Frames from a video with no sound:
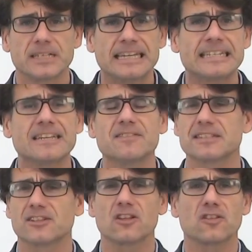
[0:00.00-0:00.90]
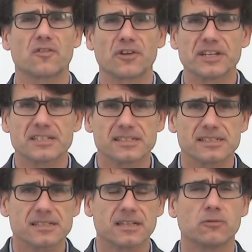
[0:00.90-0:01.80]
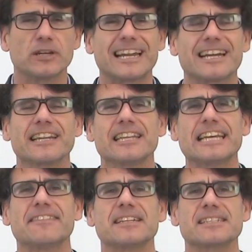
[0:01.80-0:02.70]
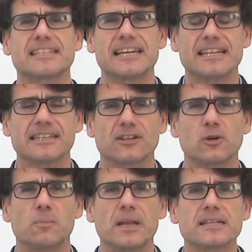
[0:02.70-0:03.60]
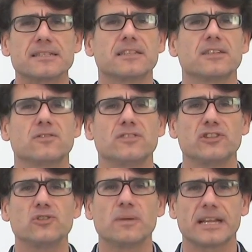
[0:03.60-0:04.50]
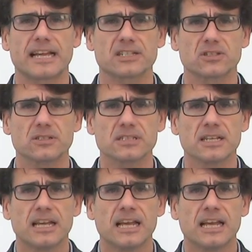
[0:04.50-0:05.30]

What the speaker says: It gives a lot of richness. We can really understand the complexity of the human actions.